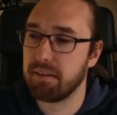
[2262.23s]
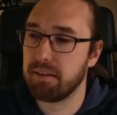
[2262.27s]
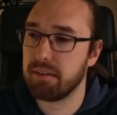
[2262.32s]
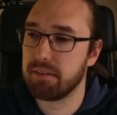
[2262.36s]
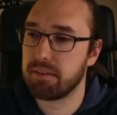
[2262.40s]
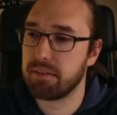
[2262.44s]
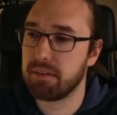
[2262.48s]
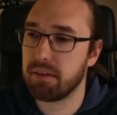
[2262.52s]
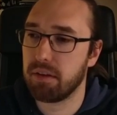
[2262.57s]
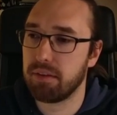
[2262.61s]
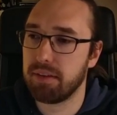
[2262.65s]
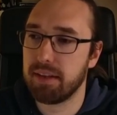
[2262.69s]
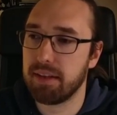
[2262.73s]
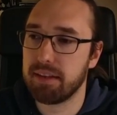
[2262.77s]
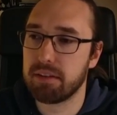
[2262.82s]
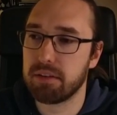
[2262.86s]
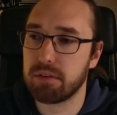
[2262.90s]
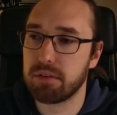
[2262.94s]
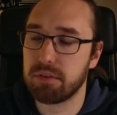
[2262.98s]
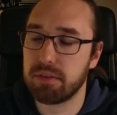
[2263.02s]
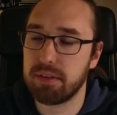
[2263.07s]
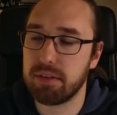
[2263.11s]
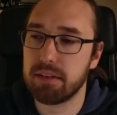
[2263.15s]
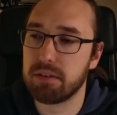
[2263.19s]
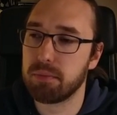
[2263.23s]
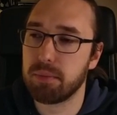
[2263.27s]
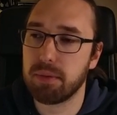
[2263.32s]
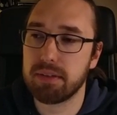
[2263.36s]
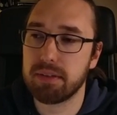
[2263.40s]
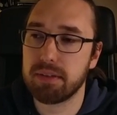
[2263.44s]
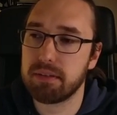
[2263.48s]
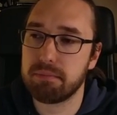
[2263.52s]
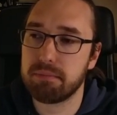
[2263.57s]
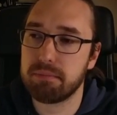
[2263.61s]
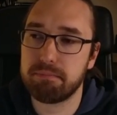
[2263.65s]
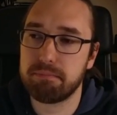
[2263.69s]
So that's
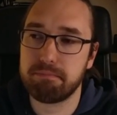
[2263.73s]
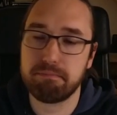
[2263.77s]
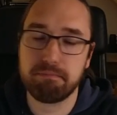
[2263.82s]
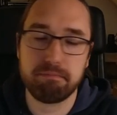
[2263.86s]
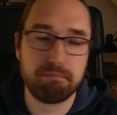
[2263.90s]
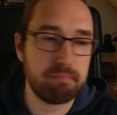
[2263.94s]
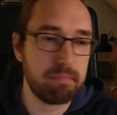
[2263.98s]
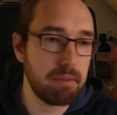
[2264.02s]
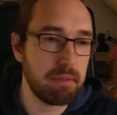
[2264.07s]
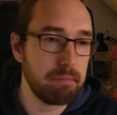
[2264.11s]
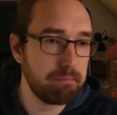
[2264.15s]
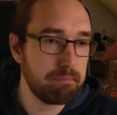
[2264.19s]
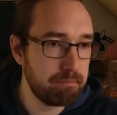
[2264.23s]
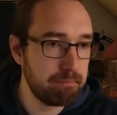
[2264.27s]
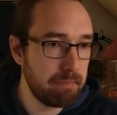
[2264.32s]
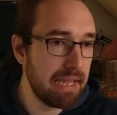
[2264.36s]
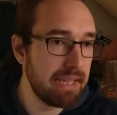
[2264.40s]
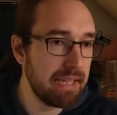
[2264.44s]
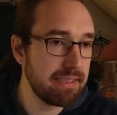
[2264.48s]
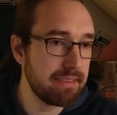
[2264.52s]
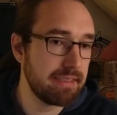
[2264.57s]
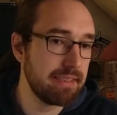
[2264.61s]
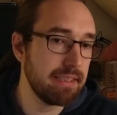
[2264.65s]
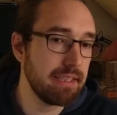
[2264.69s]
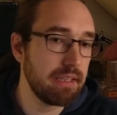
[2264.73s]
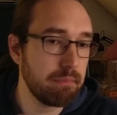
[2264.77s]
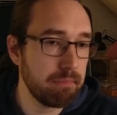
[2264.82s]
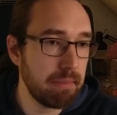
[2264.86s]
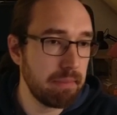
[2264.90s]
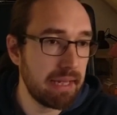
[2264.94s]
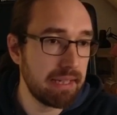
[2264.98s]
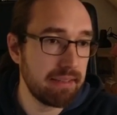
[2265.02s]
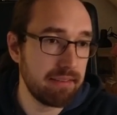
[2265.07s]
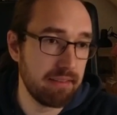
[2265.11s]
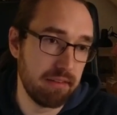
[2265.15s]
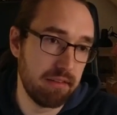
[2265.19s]
what the basic
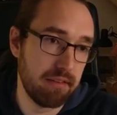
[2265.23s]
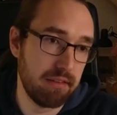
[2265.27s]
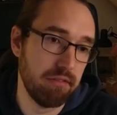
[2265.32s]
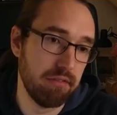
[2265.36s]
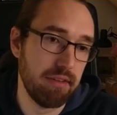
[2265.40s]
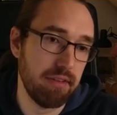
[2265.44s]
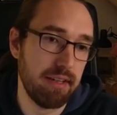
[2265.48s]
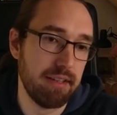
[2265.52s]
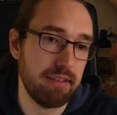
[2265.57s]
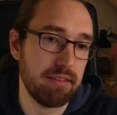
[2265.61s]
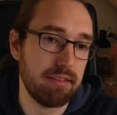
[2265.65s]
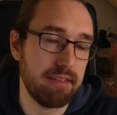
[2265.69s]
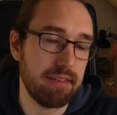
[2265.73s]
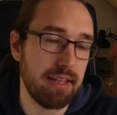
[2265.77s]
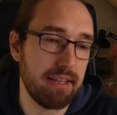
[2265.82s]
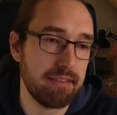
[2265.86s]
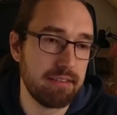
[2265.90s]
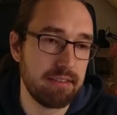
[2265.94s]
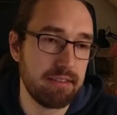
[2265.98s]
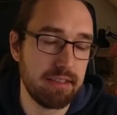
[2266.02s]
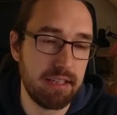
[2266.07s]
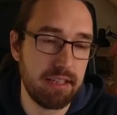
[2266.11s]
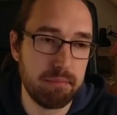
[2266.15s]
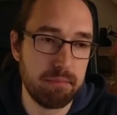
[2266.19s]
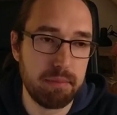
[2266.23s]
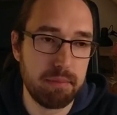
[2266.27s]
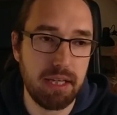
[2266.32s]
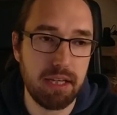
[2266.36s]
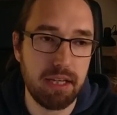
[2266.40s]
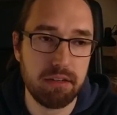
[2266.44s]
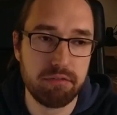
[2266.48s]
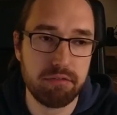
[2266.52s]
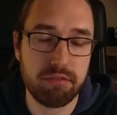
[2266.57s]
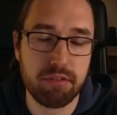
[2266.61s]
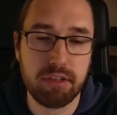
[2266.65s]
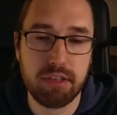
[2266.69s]
magnet device does in
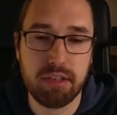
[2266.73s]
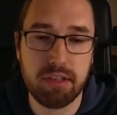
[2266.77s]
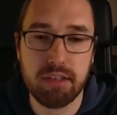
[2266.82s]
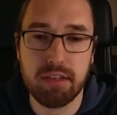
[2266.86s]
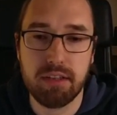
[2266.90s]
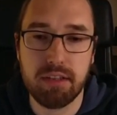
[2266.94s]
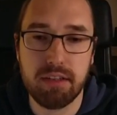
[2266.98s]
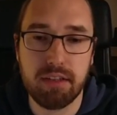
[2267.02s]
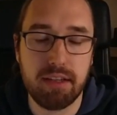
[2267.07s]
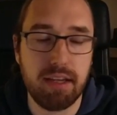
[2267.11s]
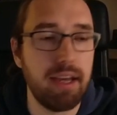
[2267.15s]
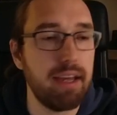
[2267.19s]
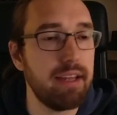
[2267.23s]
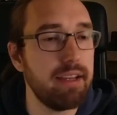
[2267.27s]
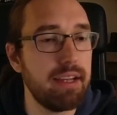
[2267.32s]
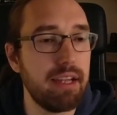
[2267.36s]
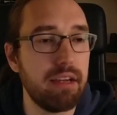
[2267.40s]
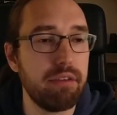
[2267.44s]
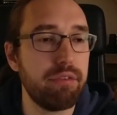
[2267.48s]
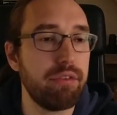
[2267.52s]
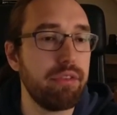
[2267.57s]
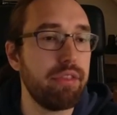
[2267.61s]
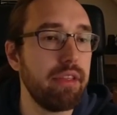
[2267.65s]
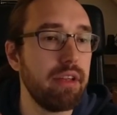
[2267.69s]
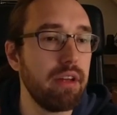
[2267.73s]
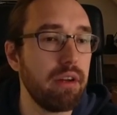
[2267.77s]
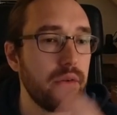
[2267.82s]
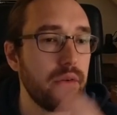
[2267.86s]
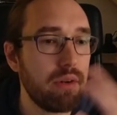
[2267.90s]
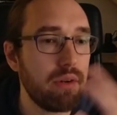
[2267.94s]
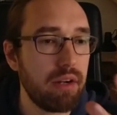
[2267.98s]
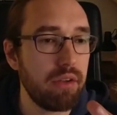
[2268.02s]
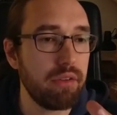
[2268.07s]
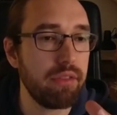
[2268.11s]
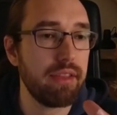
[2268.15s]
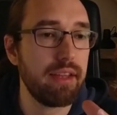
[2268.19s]
MPF. And everything
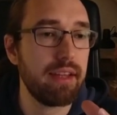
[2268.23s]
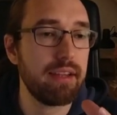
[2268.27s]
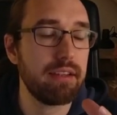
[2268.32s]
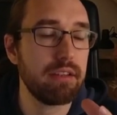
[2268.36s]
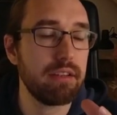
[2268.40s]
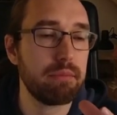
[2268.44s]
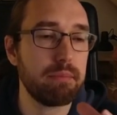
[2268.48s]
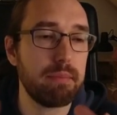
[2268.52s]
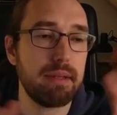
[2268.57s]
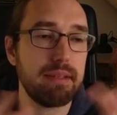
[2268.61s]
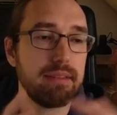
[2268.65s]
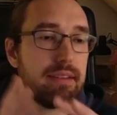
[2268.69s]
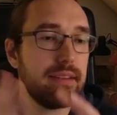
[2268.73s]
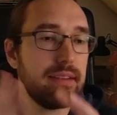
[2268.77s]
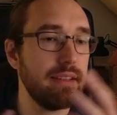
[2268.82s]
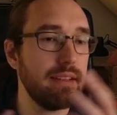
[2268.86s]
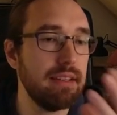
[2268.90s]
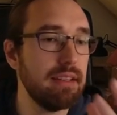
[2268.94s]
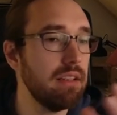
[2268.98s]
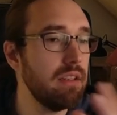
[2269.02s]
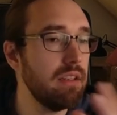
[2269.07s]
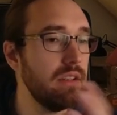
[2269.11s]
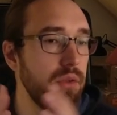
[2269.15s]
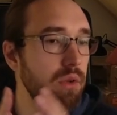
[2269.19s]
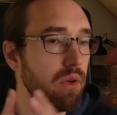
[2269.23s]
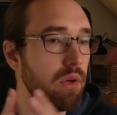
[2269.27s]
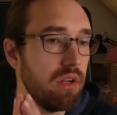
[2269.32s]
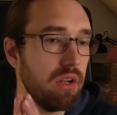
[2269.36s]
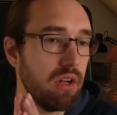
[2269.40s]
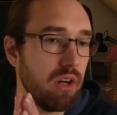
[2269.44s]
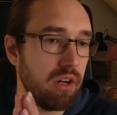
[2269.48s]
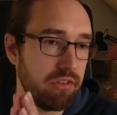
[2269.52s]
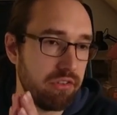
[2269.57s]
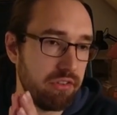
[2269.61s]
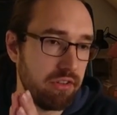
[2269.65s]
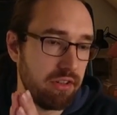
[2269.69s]
around that is basically your
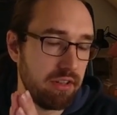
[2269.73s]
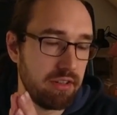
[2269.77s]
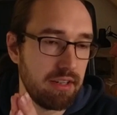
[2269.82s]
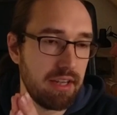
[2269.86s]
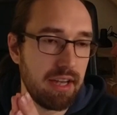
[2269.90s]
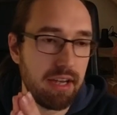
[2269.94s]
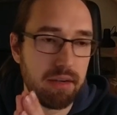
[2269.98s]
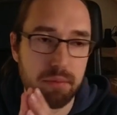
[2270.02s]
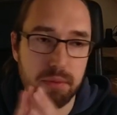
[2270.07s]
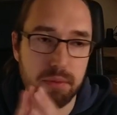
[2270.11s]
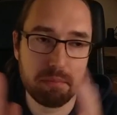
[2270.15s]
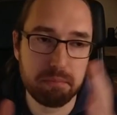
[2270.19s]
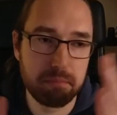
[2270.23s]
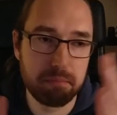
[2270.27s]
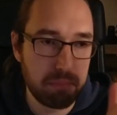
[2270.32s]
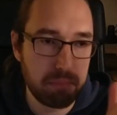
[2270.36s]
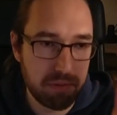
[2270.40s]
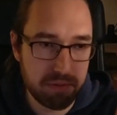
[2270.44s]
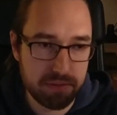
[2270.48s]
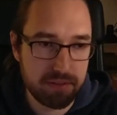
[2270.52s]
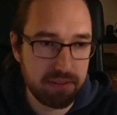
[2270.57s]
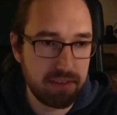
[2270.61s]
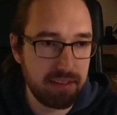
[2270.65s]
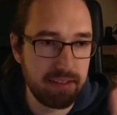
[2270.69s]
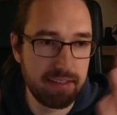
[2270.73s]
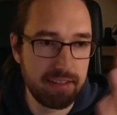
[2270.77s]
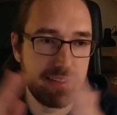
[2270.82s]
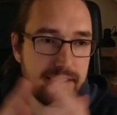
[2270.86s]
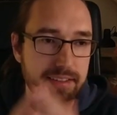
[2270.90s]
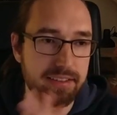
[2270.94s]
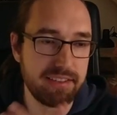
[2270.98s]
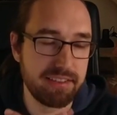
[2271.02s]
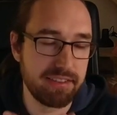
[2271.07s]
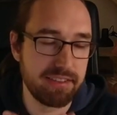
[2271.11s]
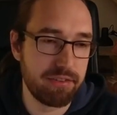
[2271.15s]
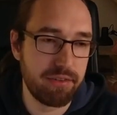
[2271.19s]
logic. I would personally
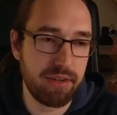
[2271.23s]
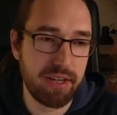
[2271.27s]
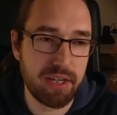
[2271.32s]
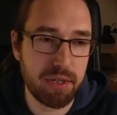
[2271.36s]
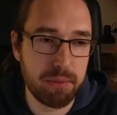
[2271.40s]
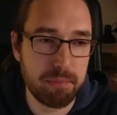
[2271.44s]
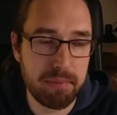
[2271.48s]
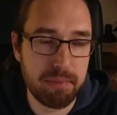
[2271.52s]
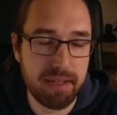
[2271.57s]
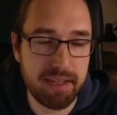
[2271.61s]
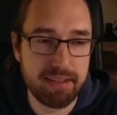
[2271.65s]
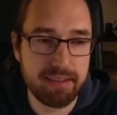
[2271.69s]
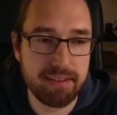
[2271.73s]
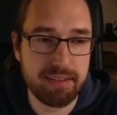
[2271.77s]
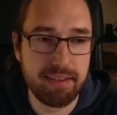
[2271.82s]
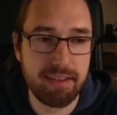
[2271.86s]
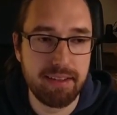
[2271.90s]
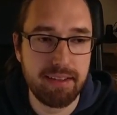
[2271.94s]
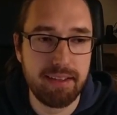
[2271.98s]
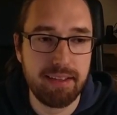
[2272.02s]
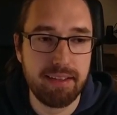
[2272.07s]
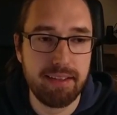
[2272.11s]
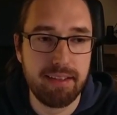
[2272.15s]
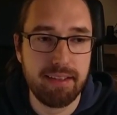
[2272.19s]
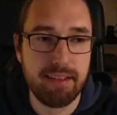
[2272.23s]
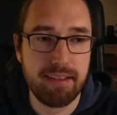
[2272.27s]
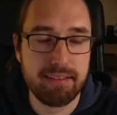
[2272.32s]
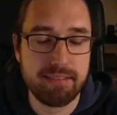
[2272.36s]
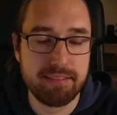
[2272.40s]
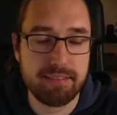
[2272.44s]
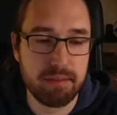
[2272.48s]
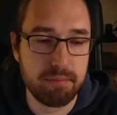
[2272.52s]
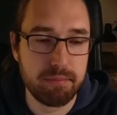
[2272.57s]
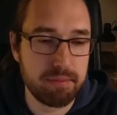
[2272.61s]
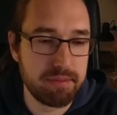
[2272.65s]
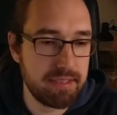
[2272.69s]
just recommend
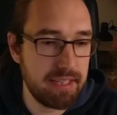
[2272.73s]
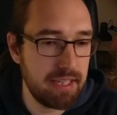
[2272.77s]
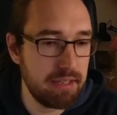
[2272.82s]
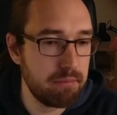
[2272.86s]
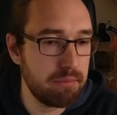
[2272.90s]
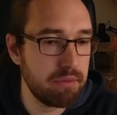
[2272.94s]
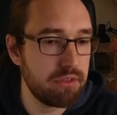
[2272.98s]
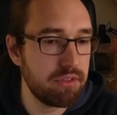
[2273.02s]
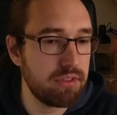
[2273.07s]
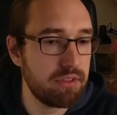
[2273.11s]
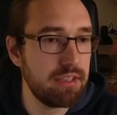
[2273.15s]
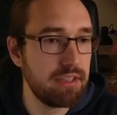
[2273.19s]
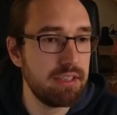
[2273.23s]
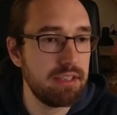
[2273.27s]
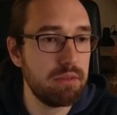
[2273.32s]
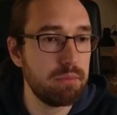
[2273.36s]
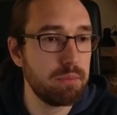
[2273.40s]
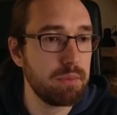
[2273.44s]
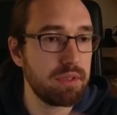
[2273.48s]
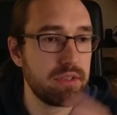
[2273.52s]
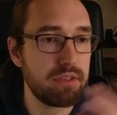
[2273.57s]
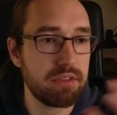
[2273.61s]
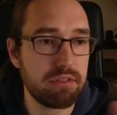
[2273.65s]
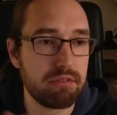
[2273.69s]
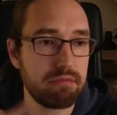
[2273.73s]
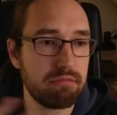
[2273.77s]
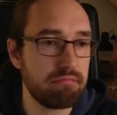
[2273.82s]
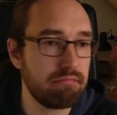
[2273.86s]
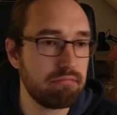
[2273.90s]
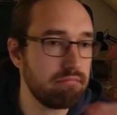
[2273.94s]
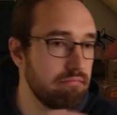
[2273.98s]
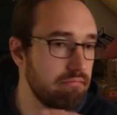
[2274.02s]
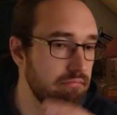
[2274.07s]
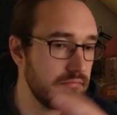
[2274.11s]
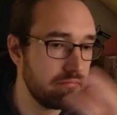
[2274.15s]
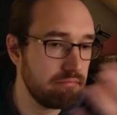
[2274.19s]
state machine, which
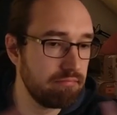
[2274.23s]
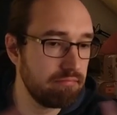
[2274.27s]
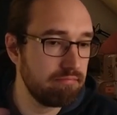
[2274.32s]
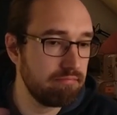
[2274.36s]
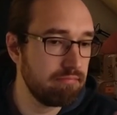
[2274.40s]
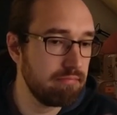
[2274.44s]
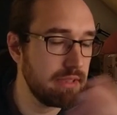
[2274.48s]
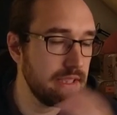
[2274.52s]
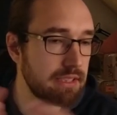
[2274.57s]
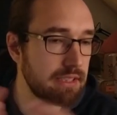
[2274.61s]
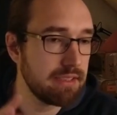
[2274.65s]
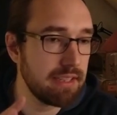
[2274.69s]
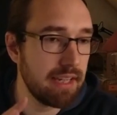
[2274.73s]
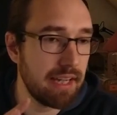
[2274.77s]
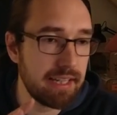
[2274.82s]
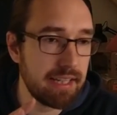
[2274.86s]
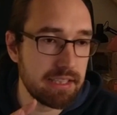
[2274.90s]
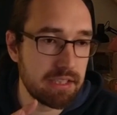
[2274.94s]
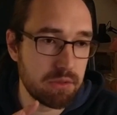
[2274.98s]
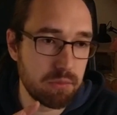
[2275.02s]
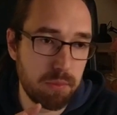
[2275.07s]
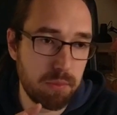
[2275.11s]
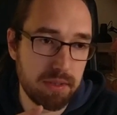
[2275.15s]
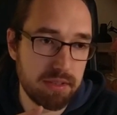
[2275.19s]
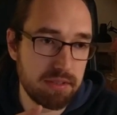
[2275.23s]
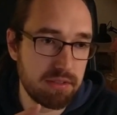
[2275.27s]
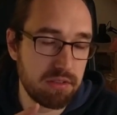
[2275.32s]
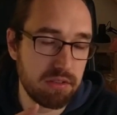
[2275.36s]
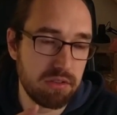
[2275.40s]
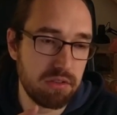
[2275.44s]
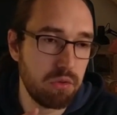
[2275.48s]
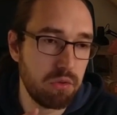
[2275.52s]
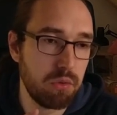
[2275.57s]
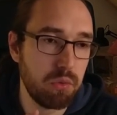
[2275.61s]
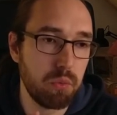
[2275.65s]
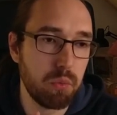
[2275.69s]
decides what to
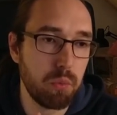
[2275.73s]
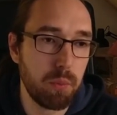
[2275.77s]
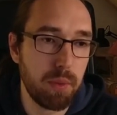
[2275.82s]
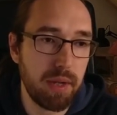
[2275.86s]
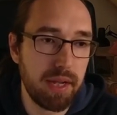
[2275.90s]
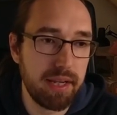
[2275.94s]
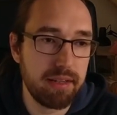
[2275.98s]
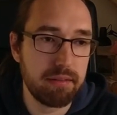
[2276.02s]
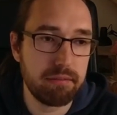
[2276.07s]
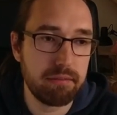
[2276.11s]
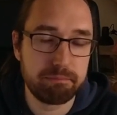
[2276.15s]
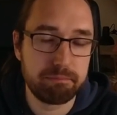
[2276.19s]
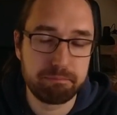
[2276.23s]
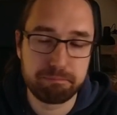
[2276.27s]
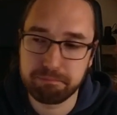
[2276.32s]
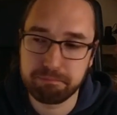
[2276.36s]
do when,